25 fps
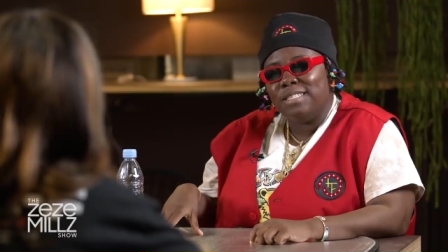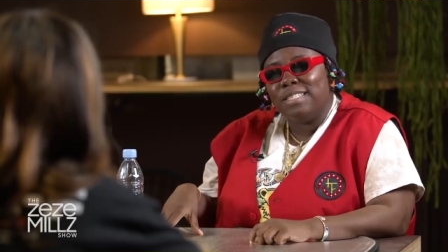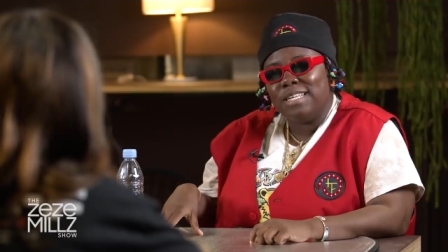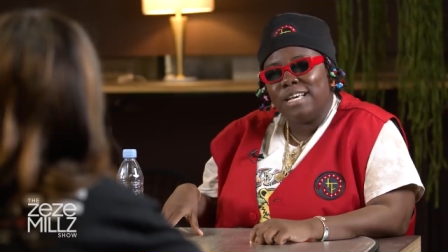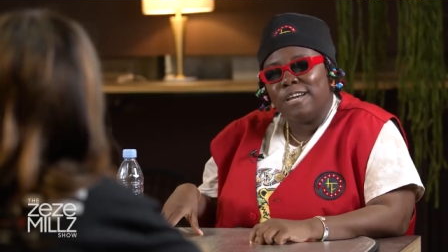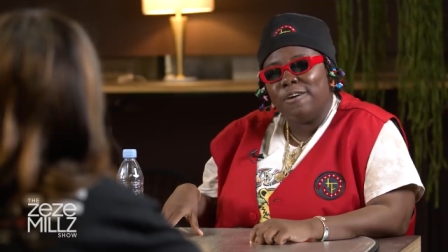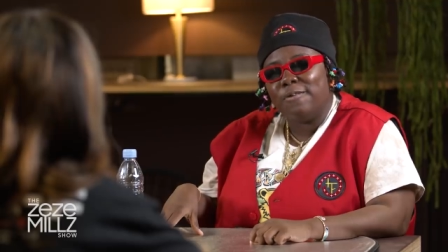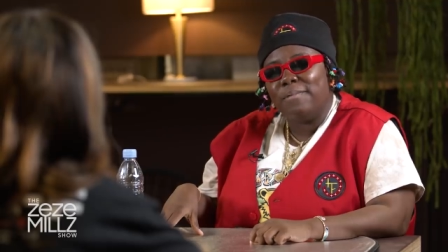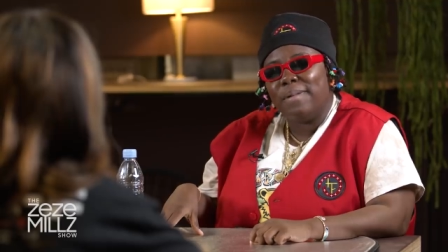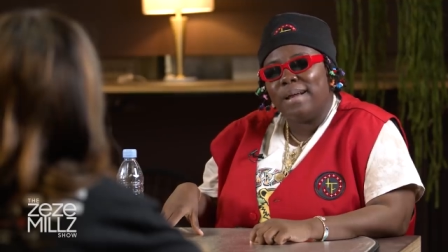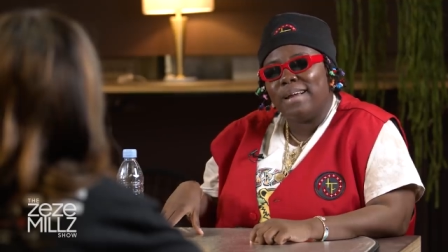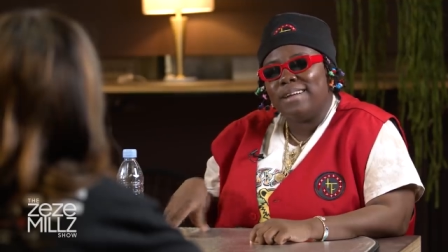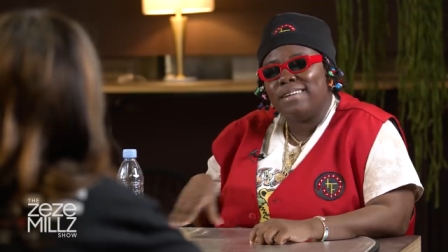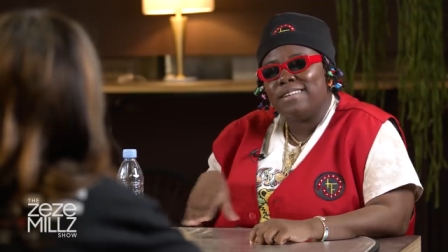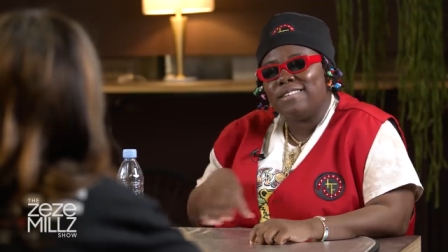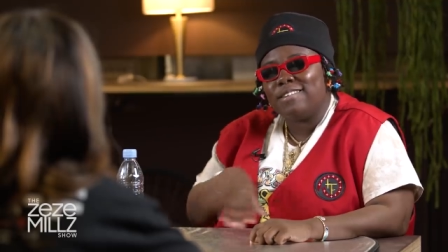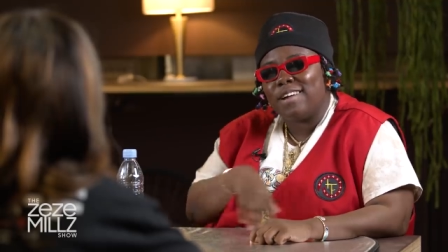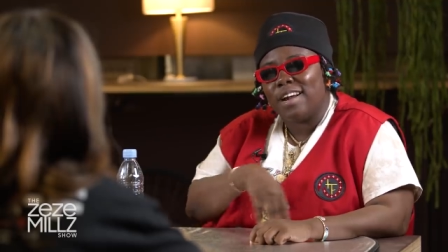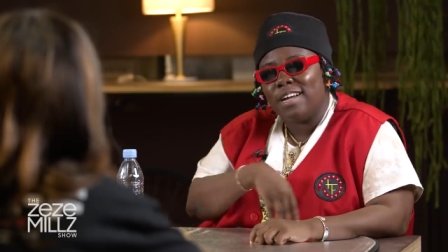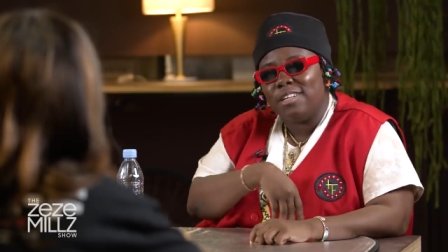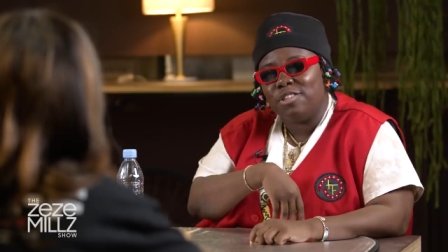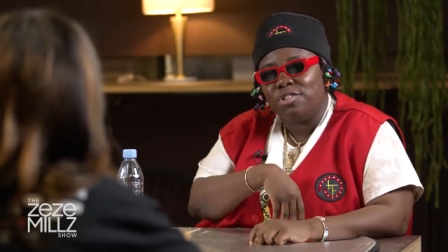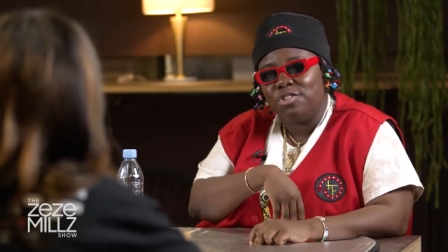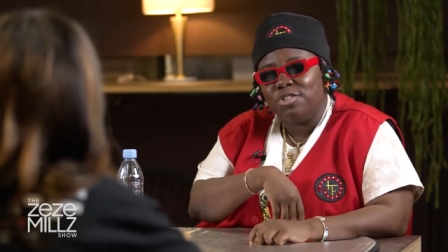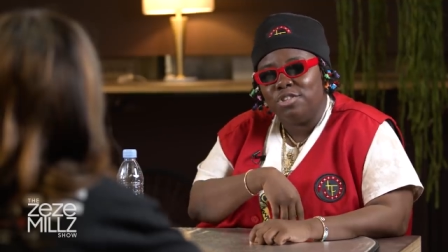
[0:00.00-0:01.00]
"Damn, I
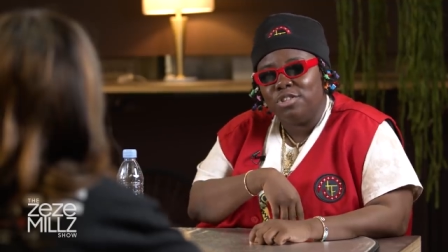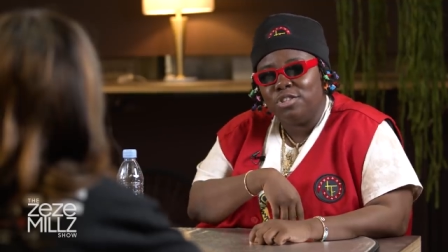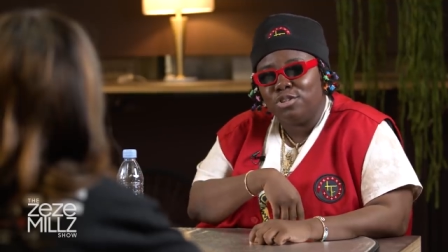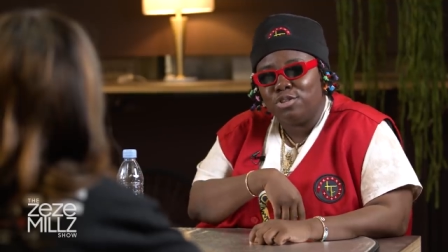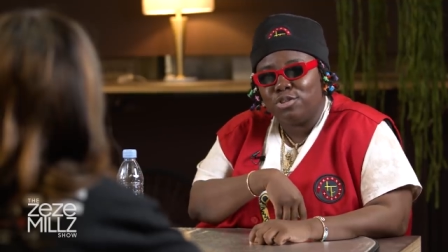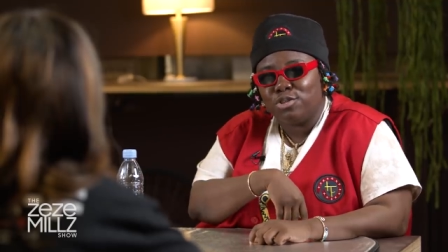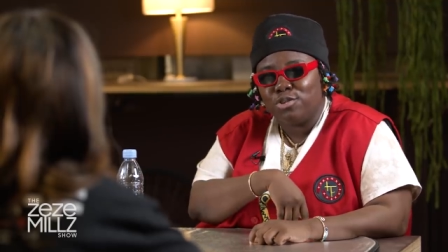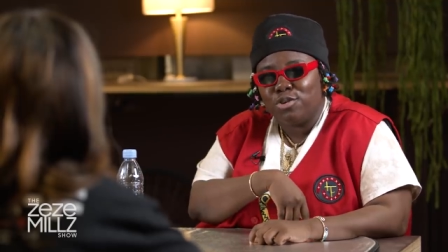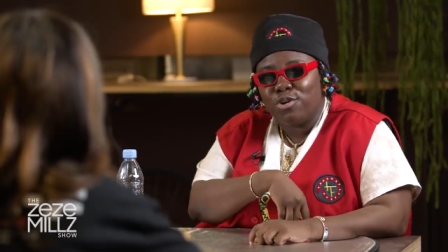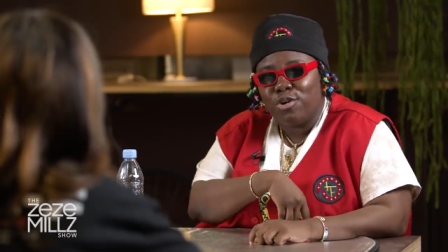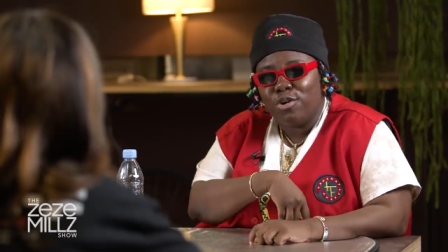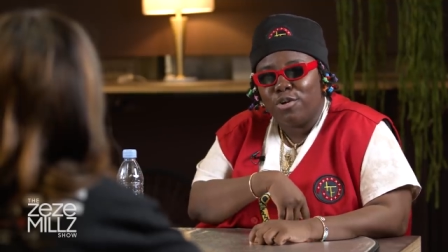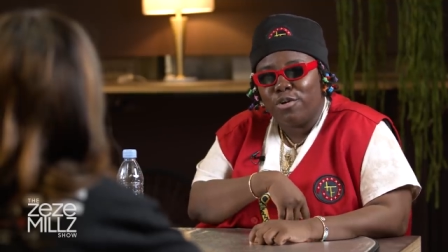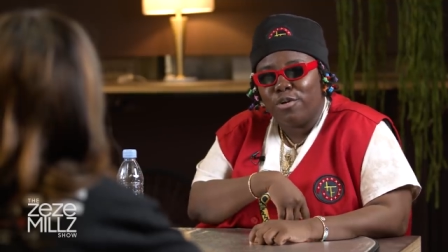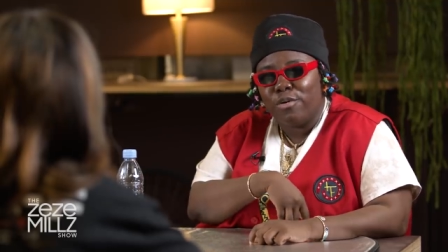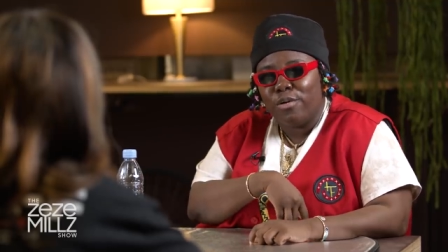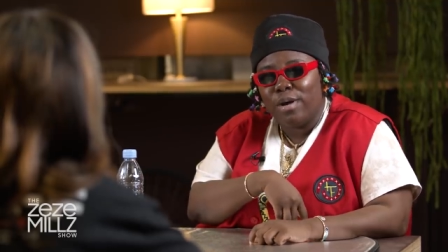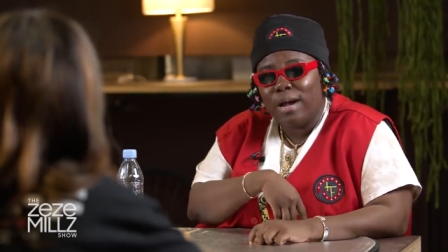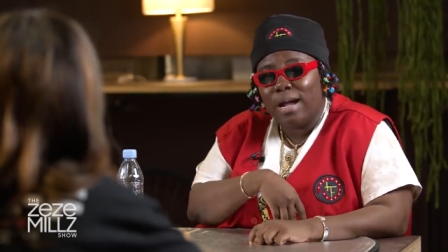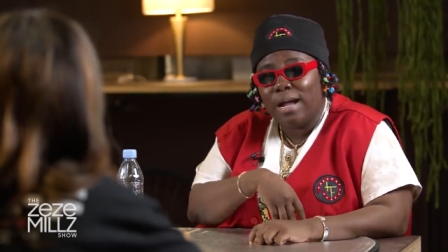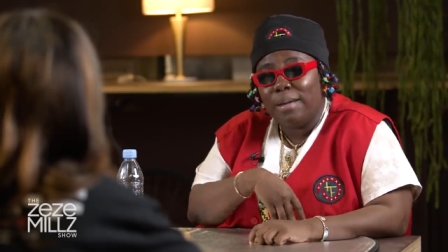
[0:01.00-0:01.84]
cried to this song, or